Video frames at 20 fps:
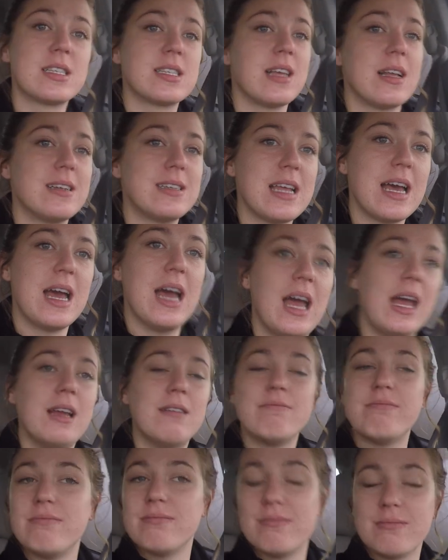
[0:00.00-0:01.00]
Sunday,
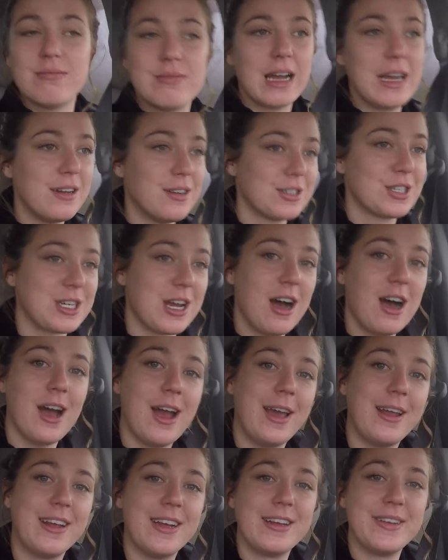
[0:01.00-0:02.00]
rain or
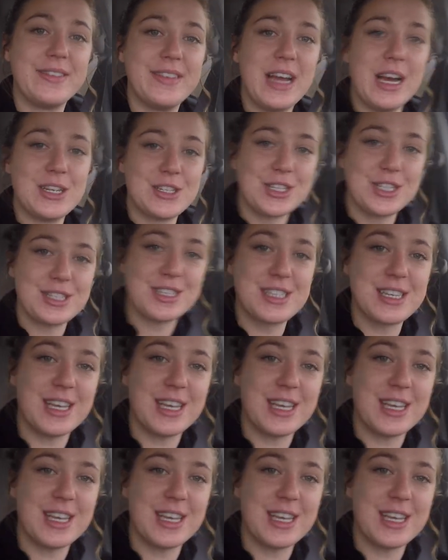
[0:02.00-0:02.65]
shine. And as you can